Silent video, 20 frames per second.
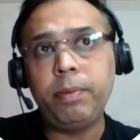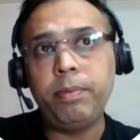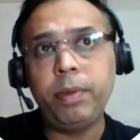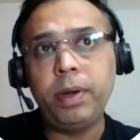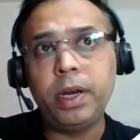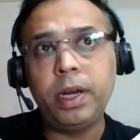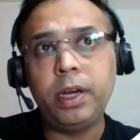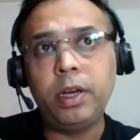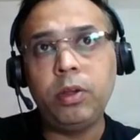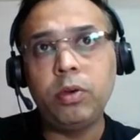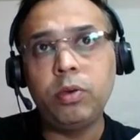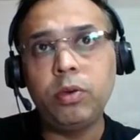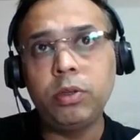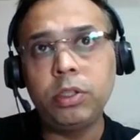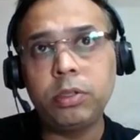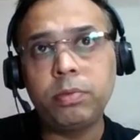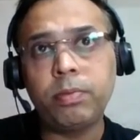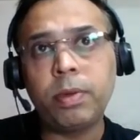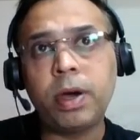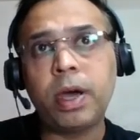
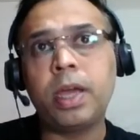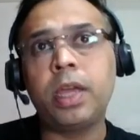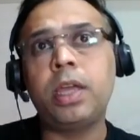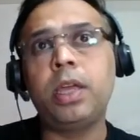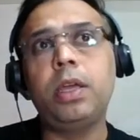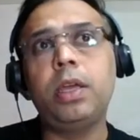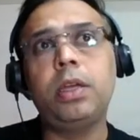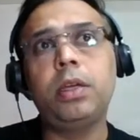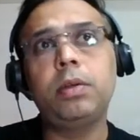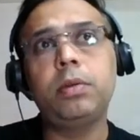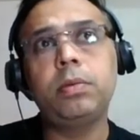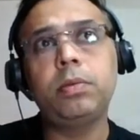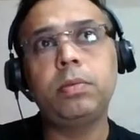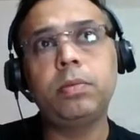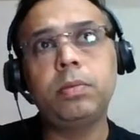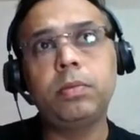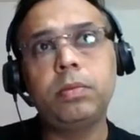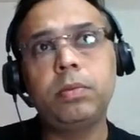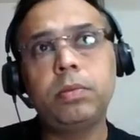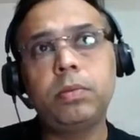reduce my
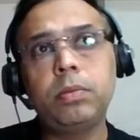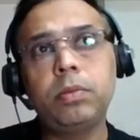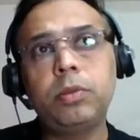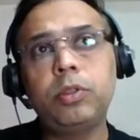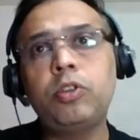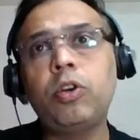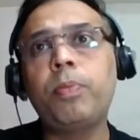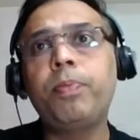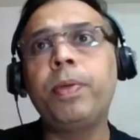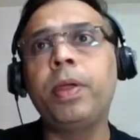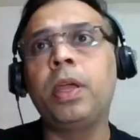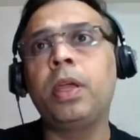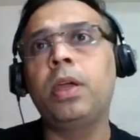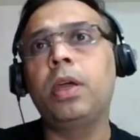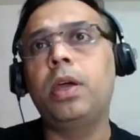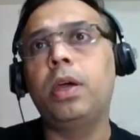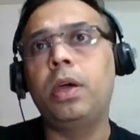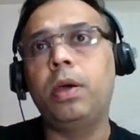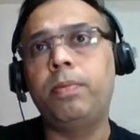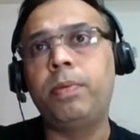shopping
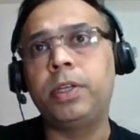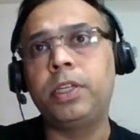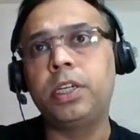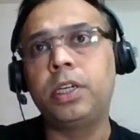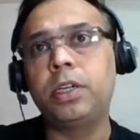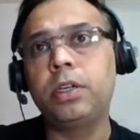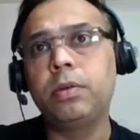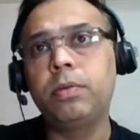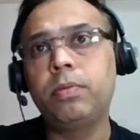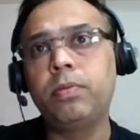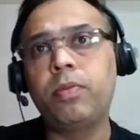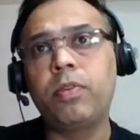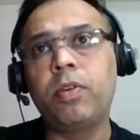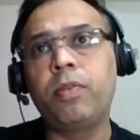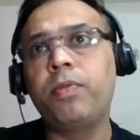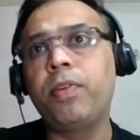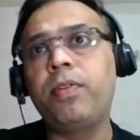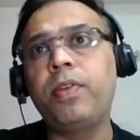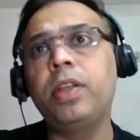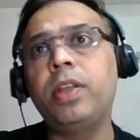budget from
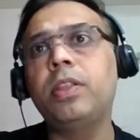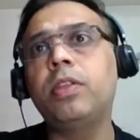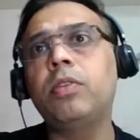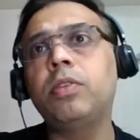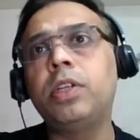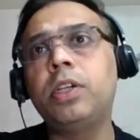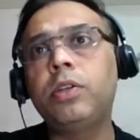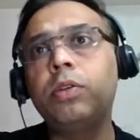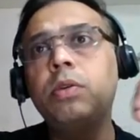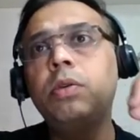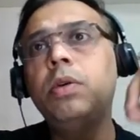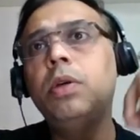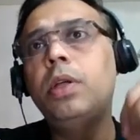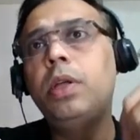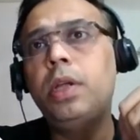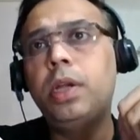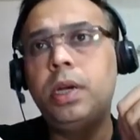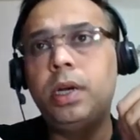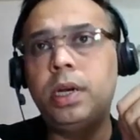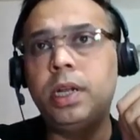15,000 to
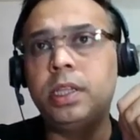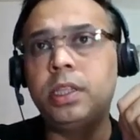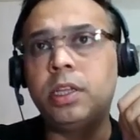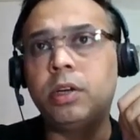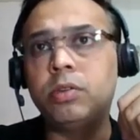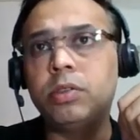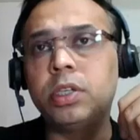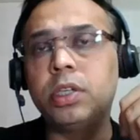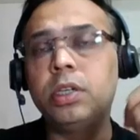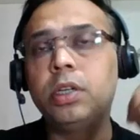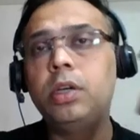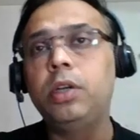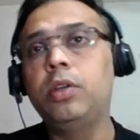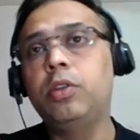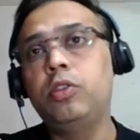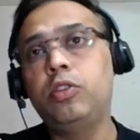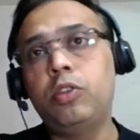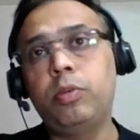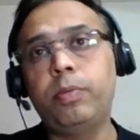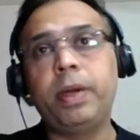10,000.
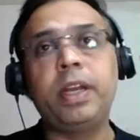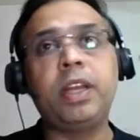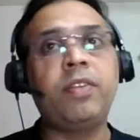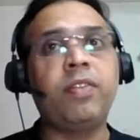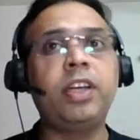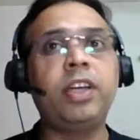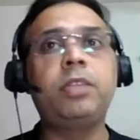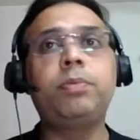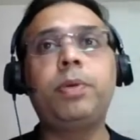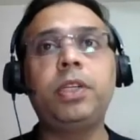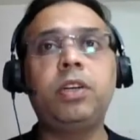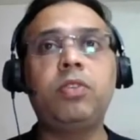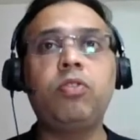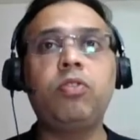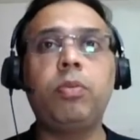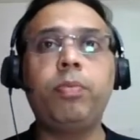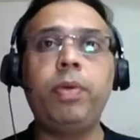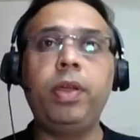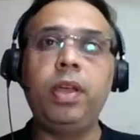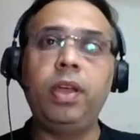So my revised budget would
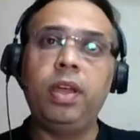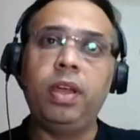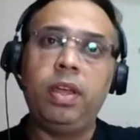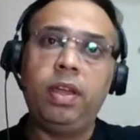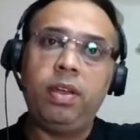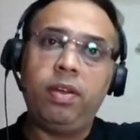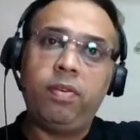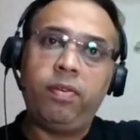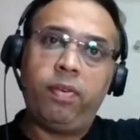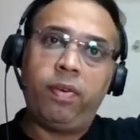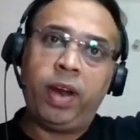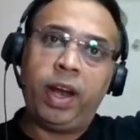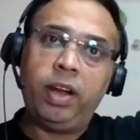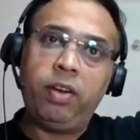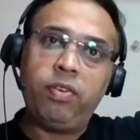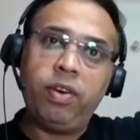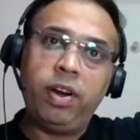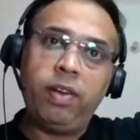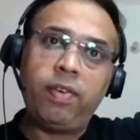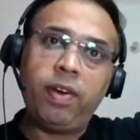be flight
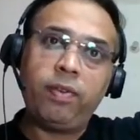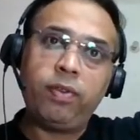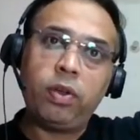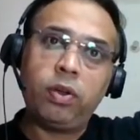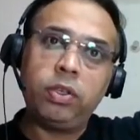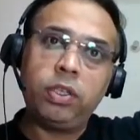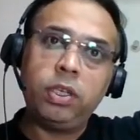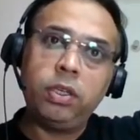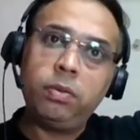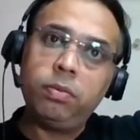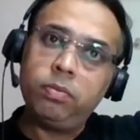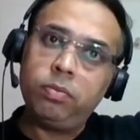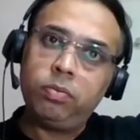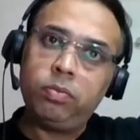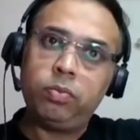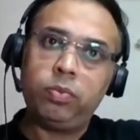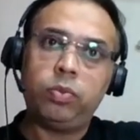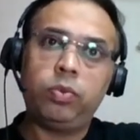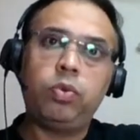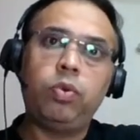25,000,
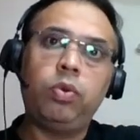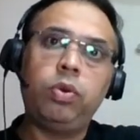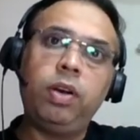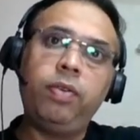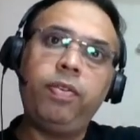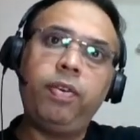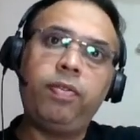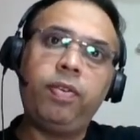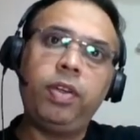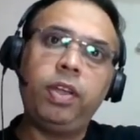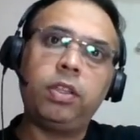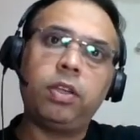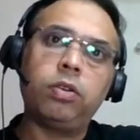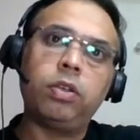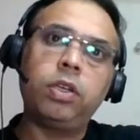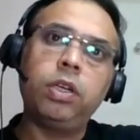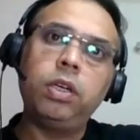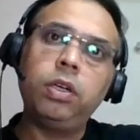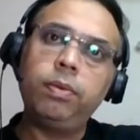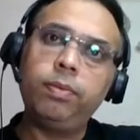hotel
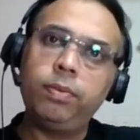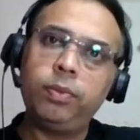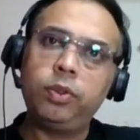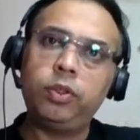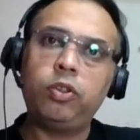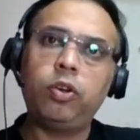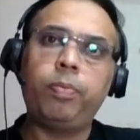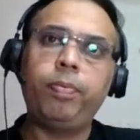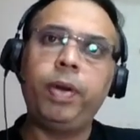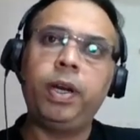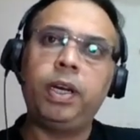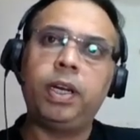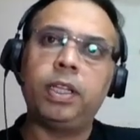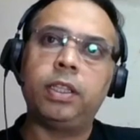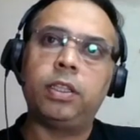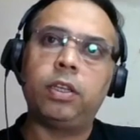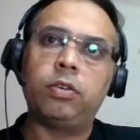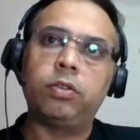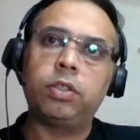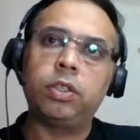15,000, shopping
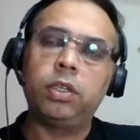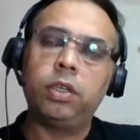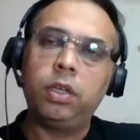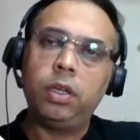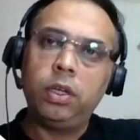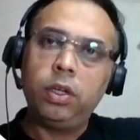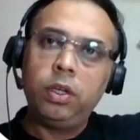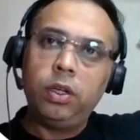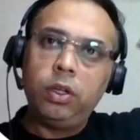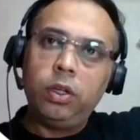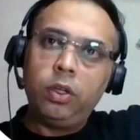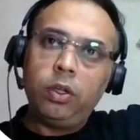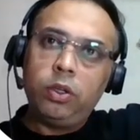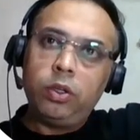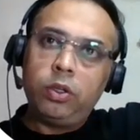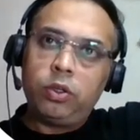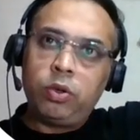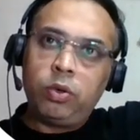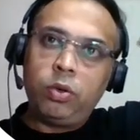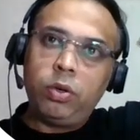10,000.
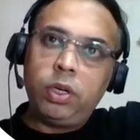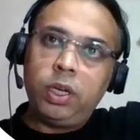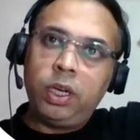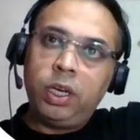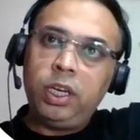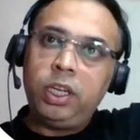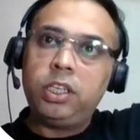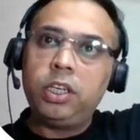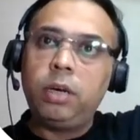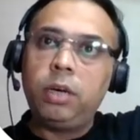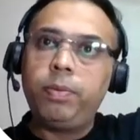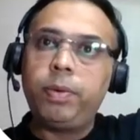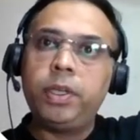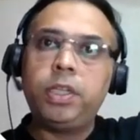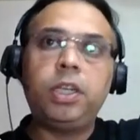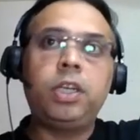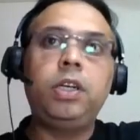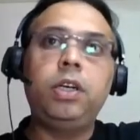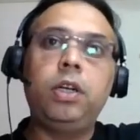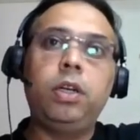So initial
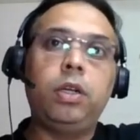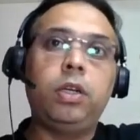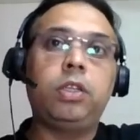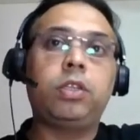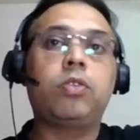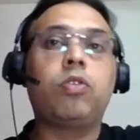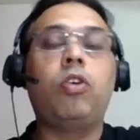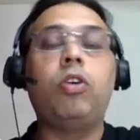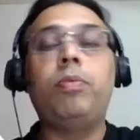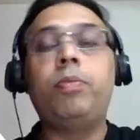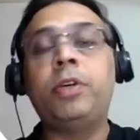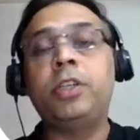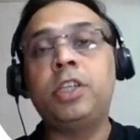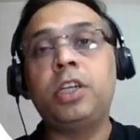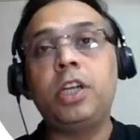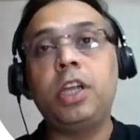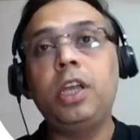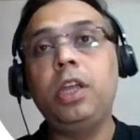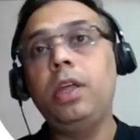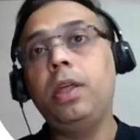budget is called
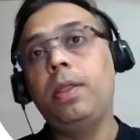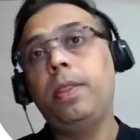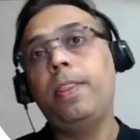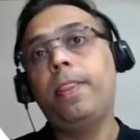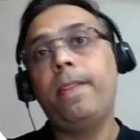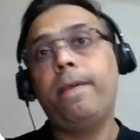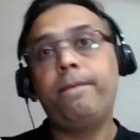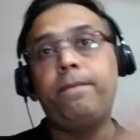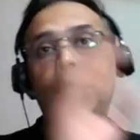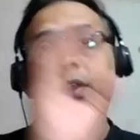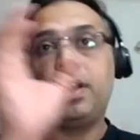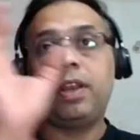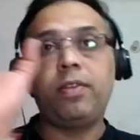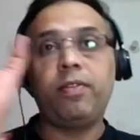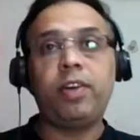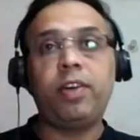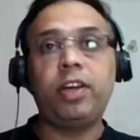budgeting. The revised